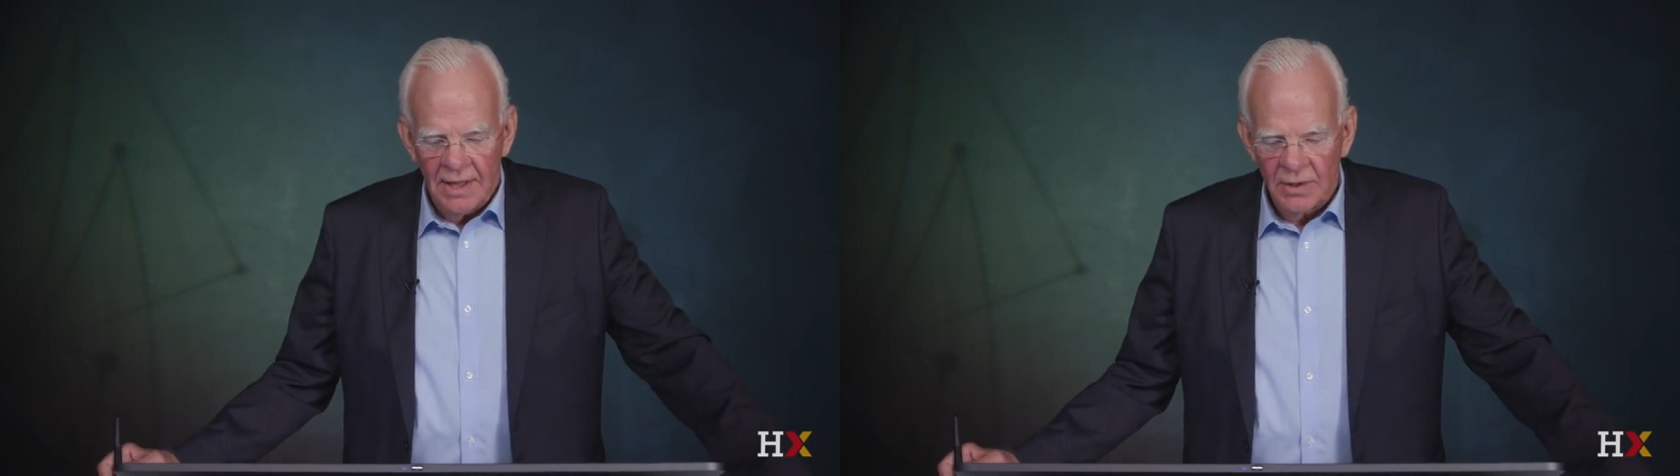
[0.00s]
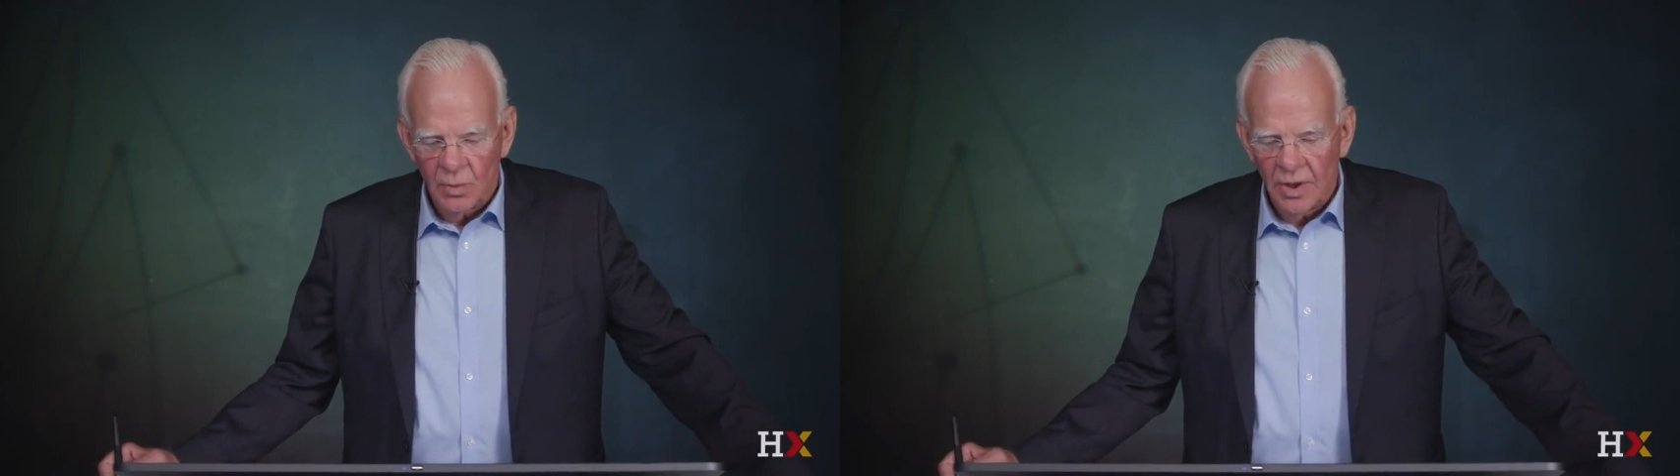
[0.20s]

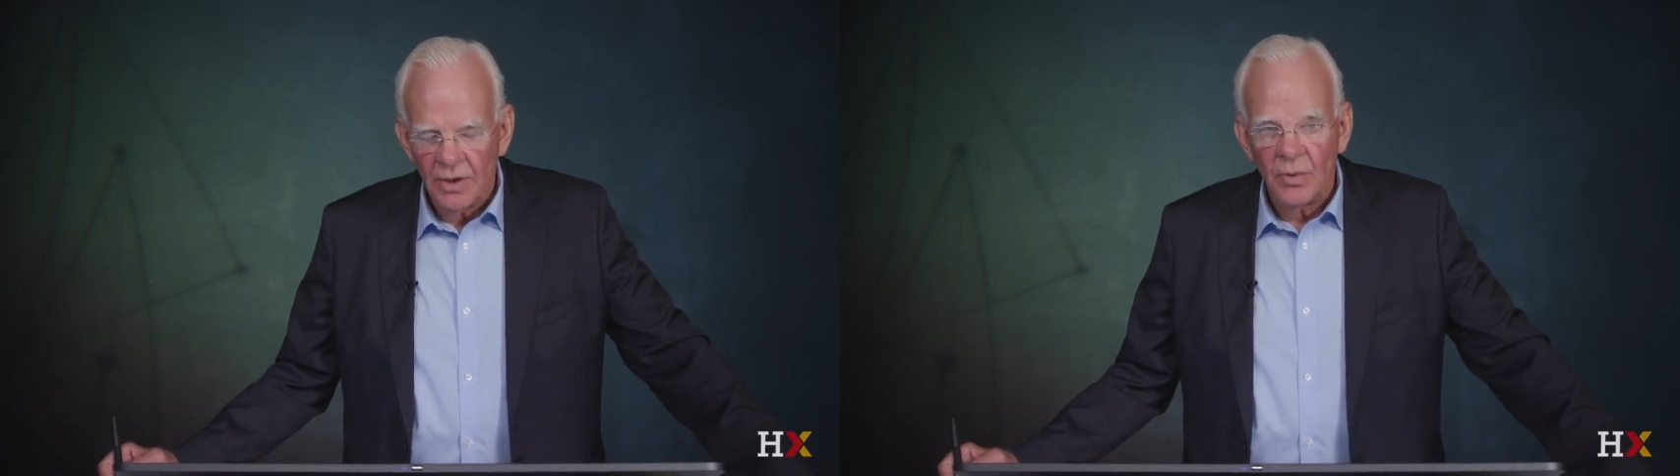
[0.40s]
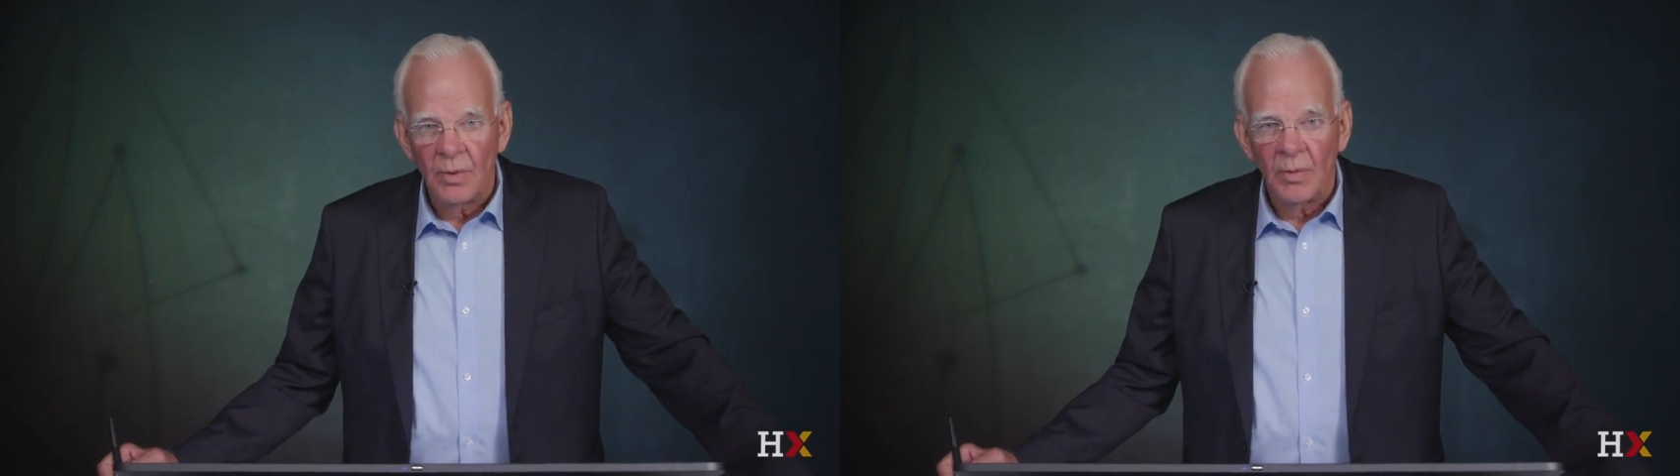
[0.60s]
is one of
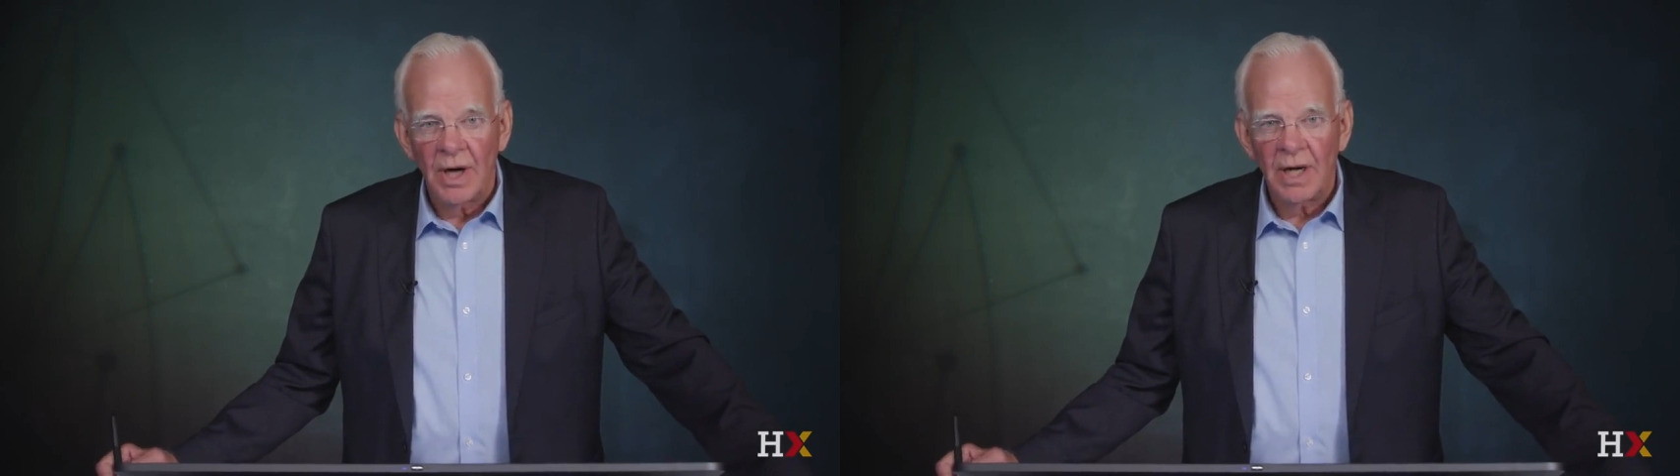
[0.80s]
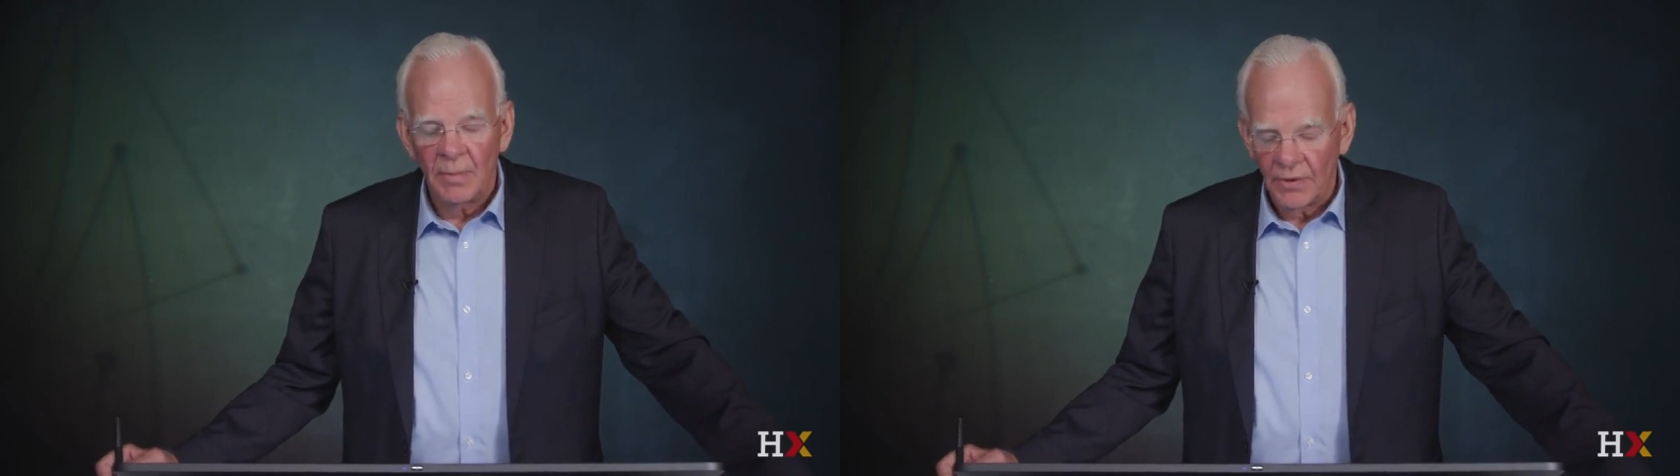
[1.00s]
the
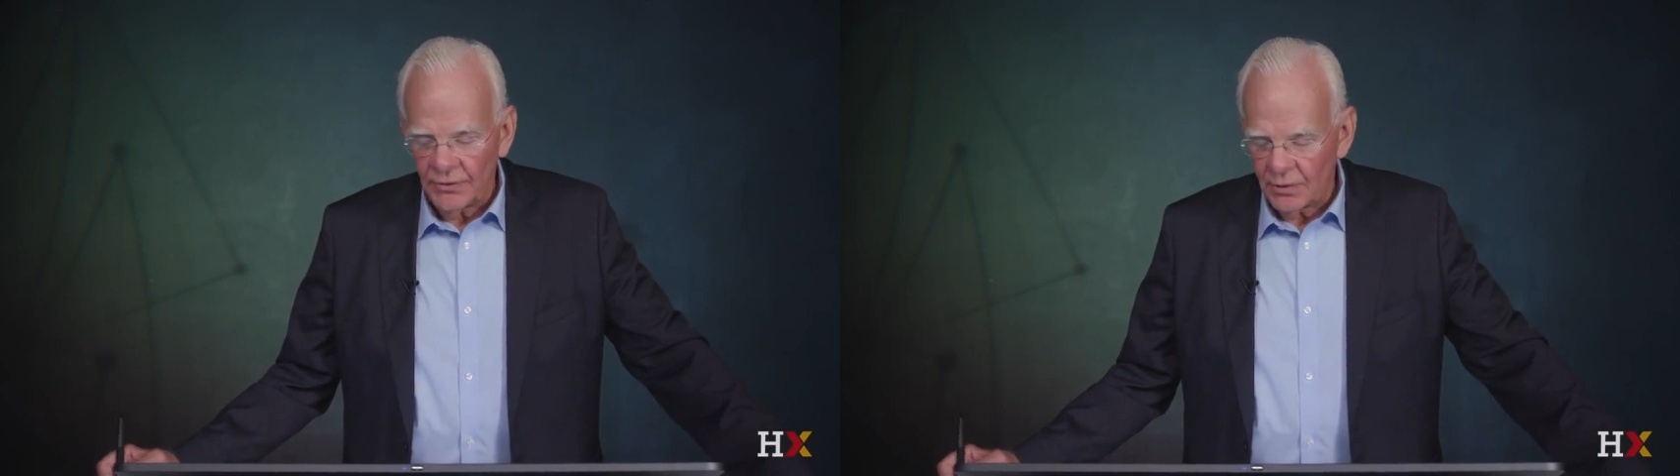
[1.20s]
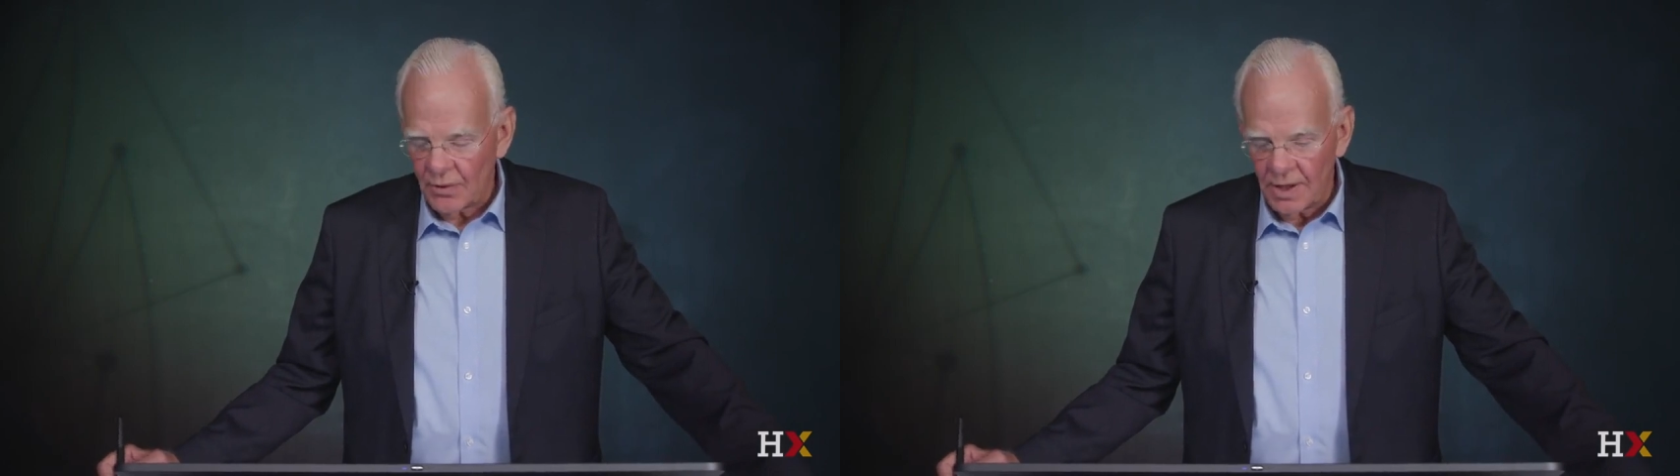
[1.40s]
remarkable
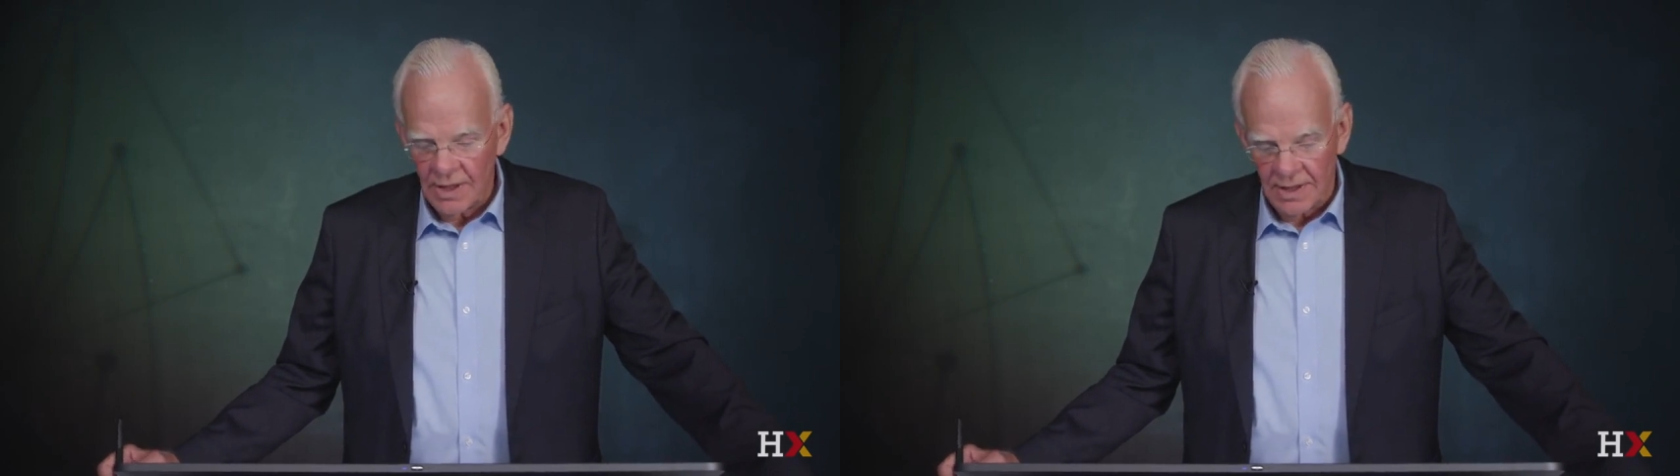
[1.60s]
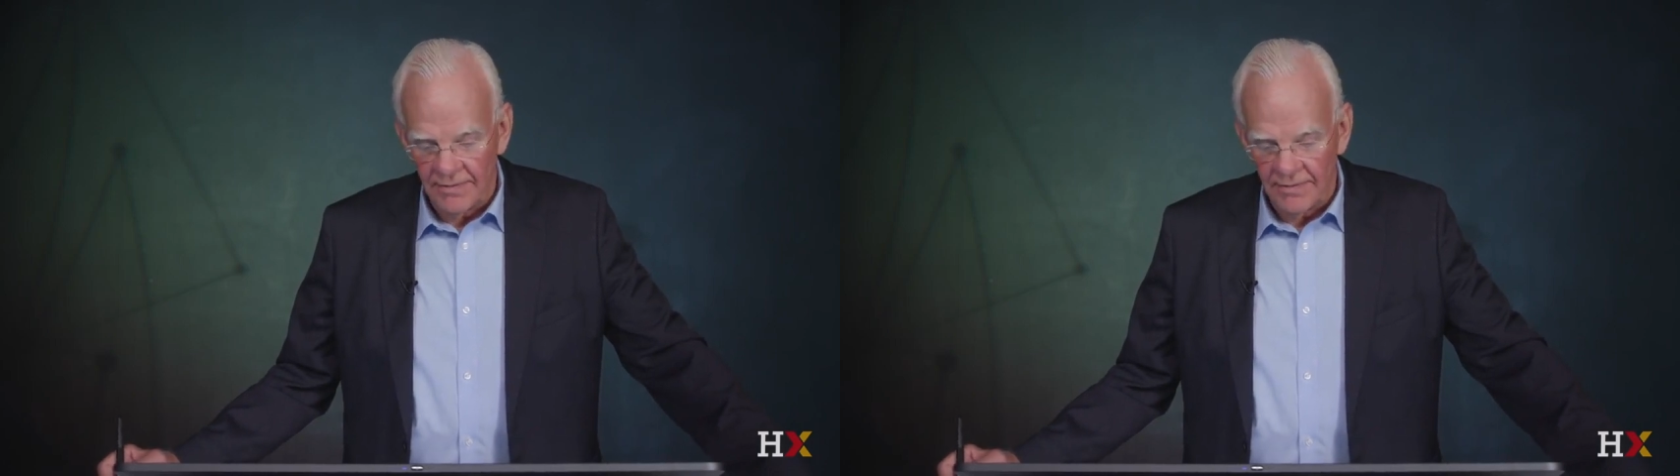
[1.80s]
stories